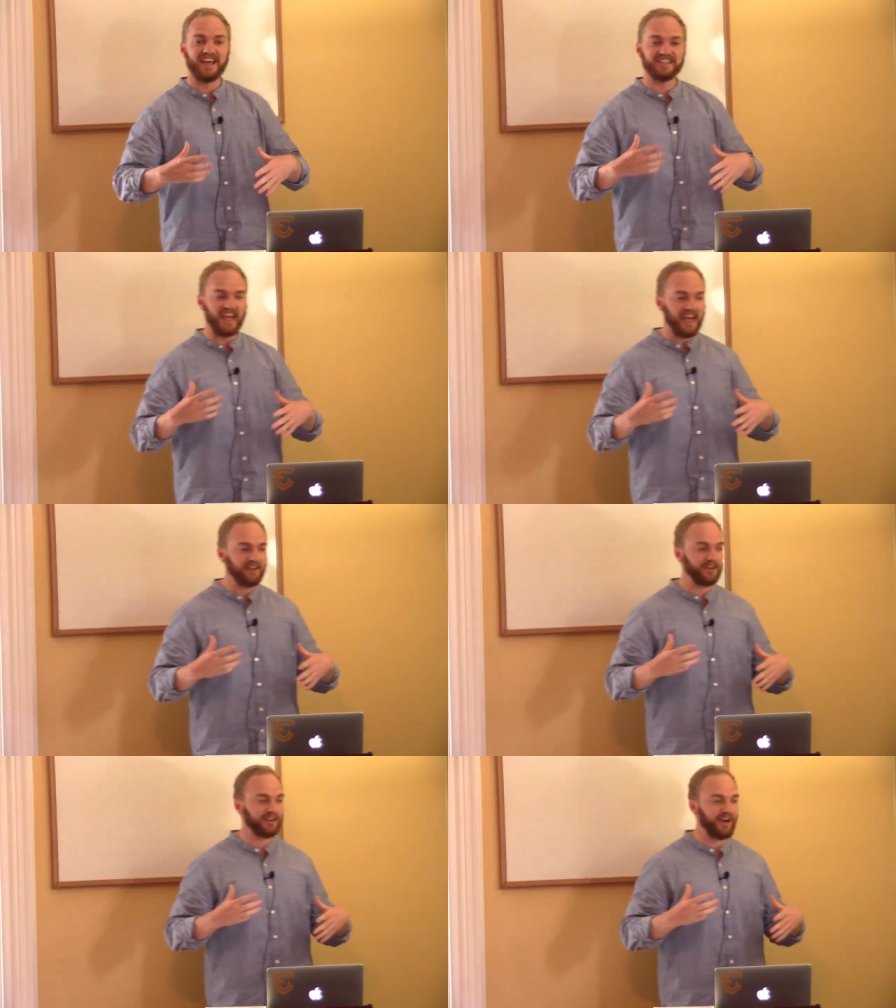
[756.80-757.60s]
His
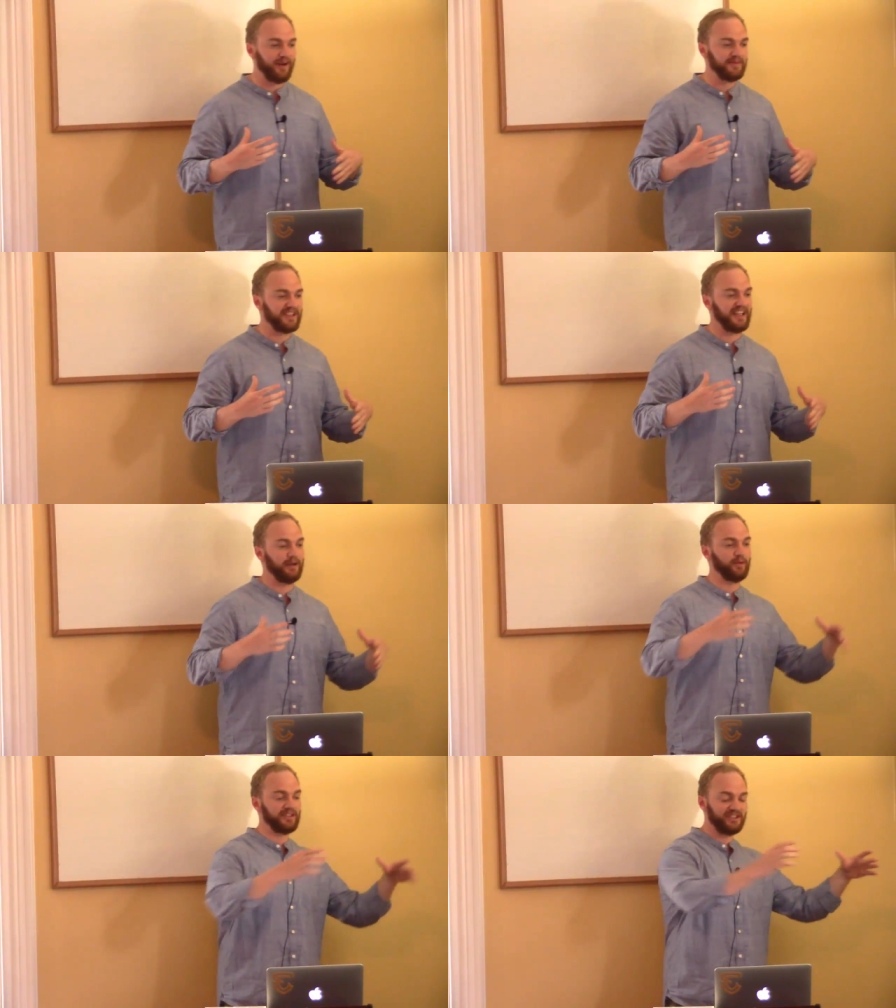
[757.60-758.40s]
anger comes and
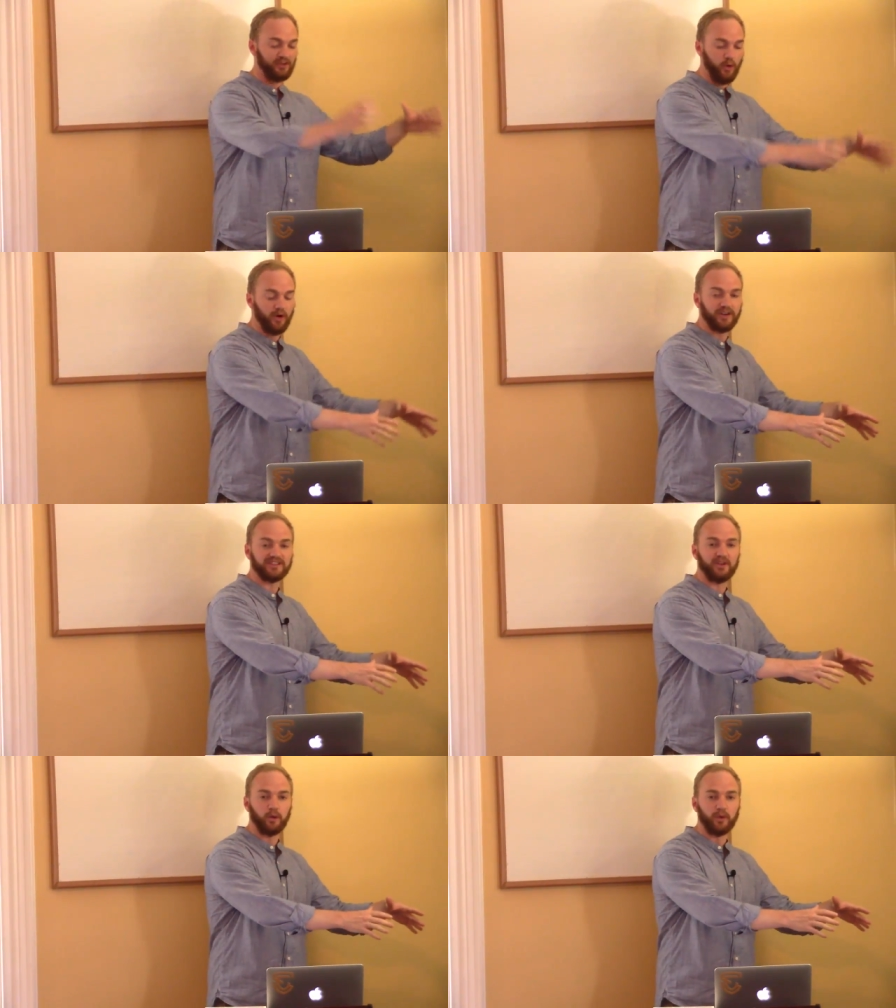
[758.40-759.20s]
it
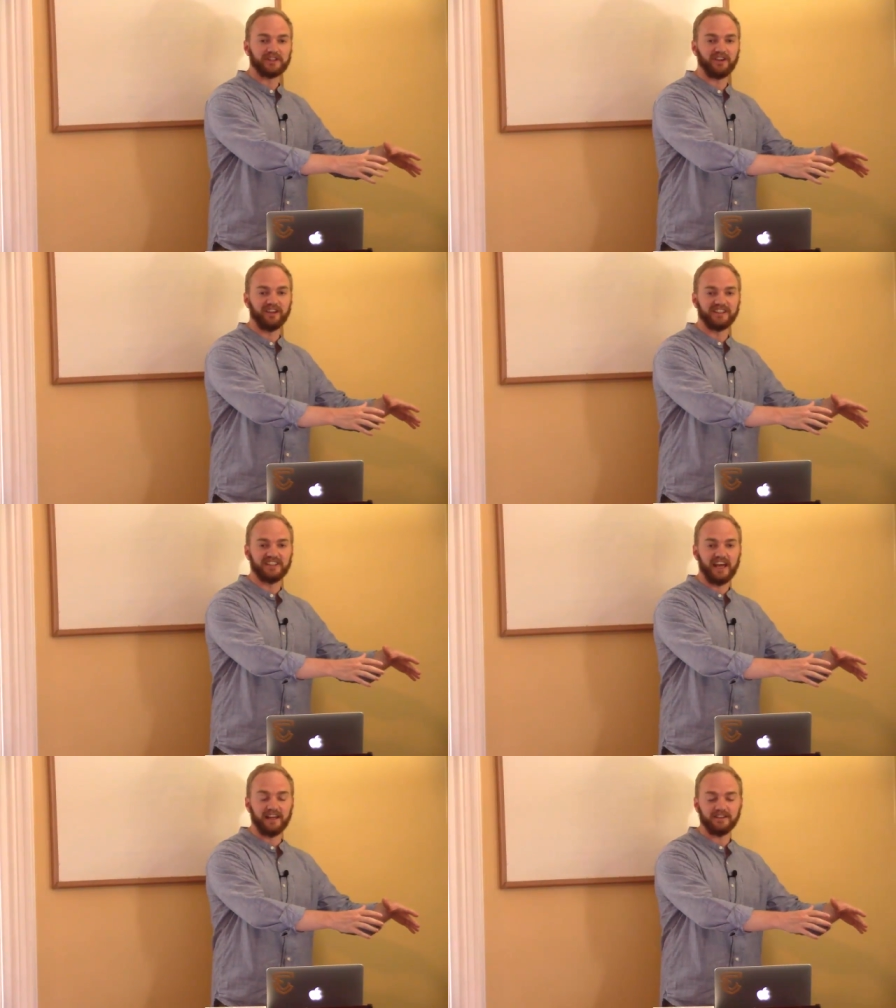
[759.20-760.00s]
restores the original
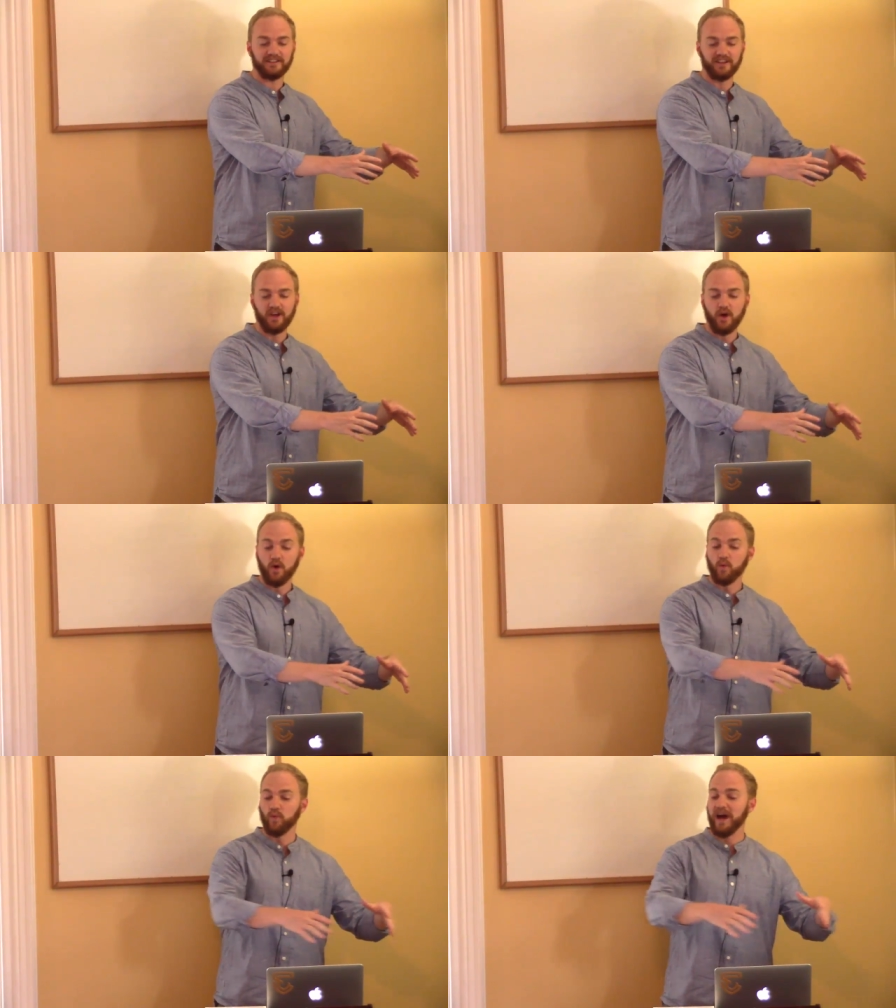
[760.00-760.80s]
intent
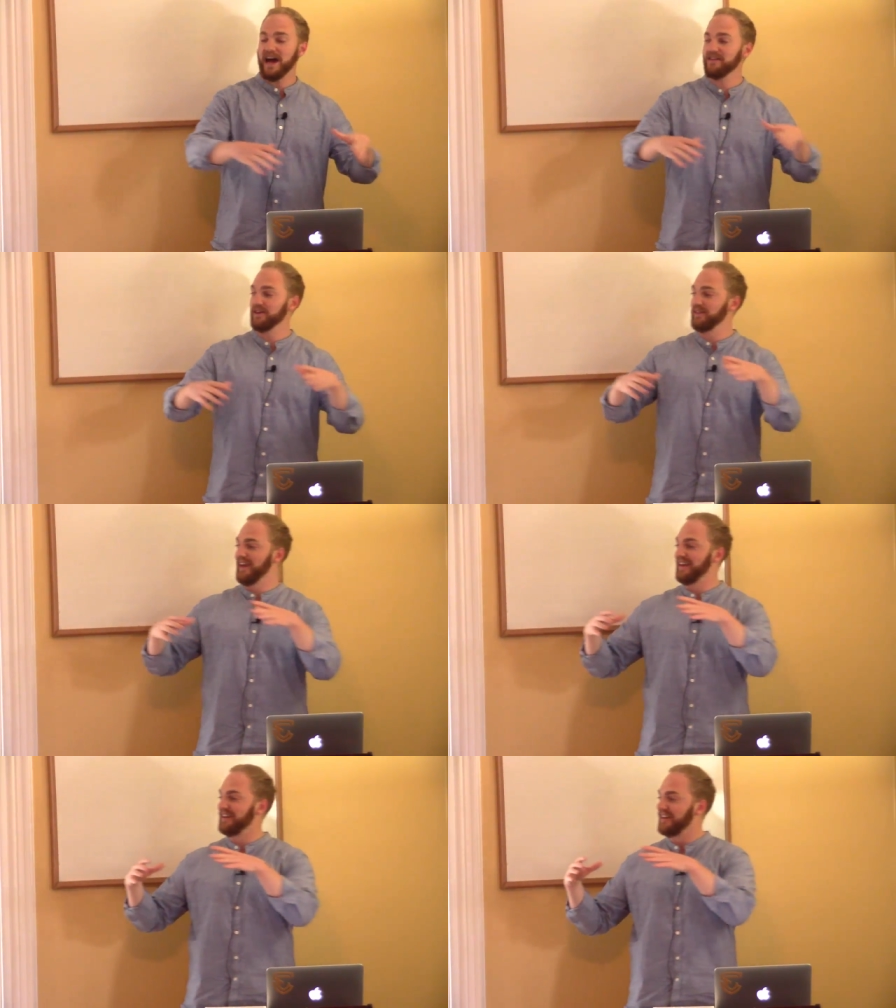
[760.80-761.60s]
rather
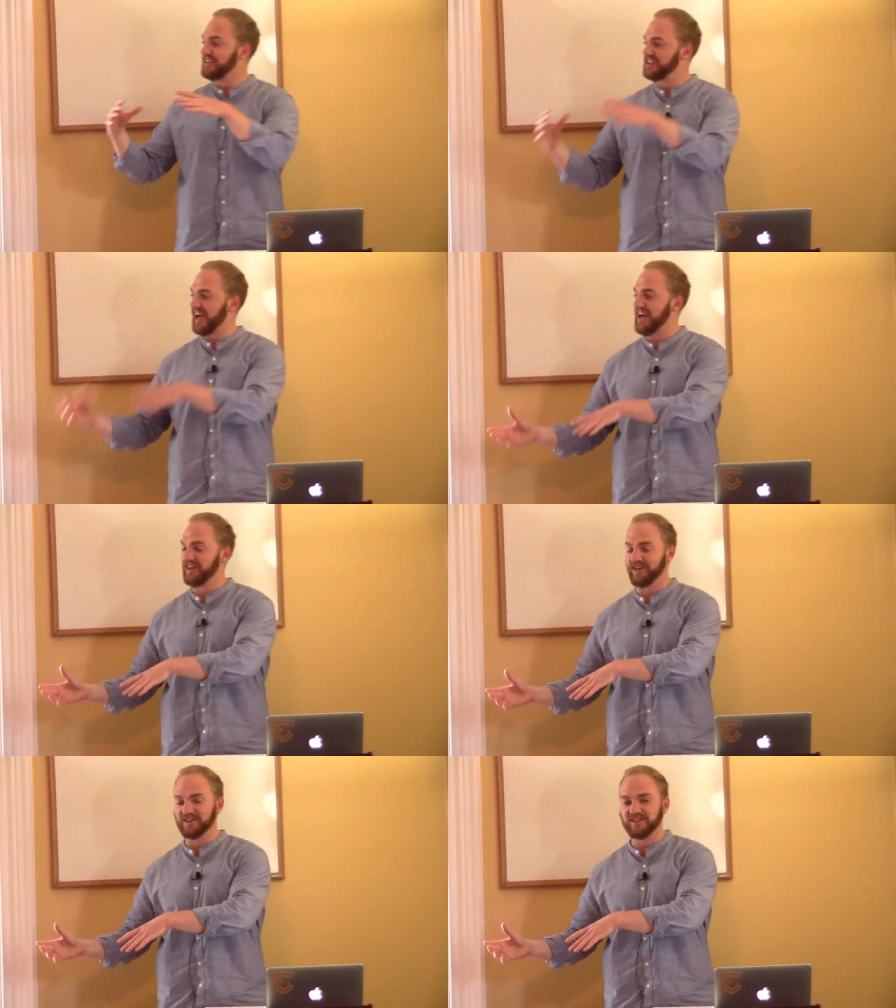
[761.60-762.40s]
than
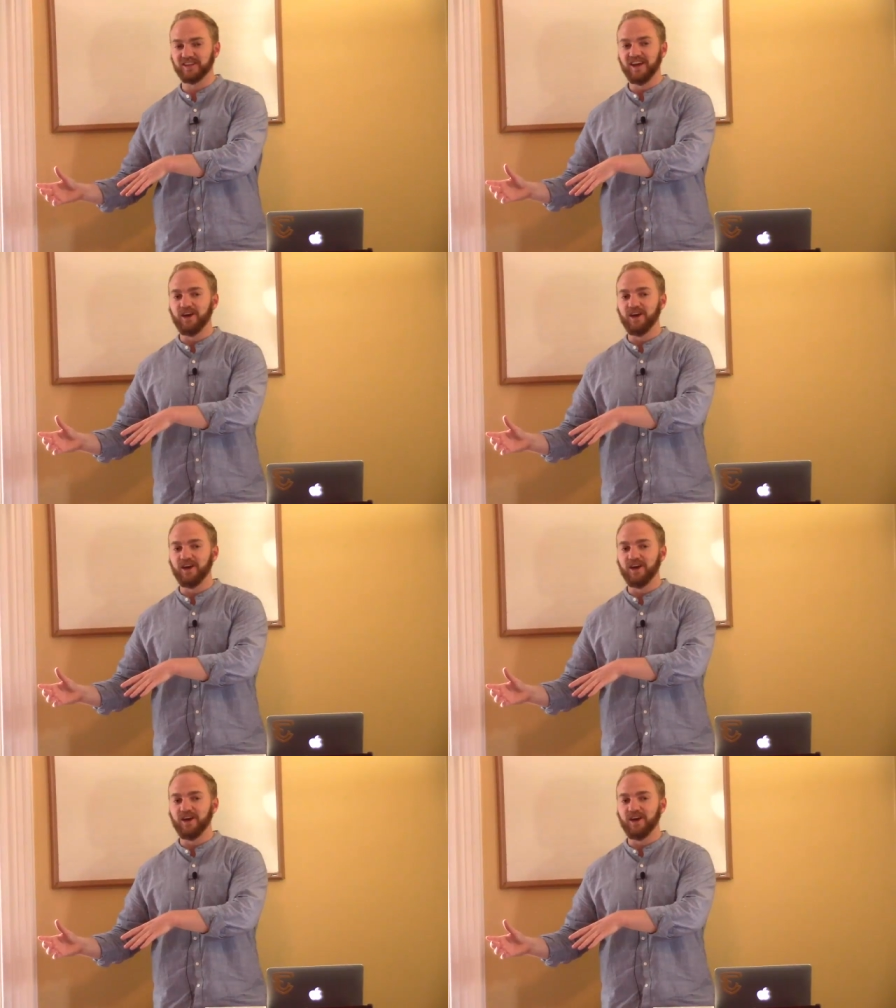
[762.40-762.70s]
shatters.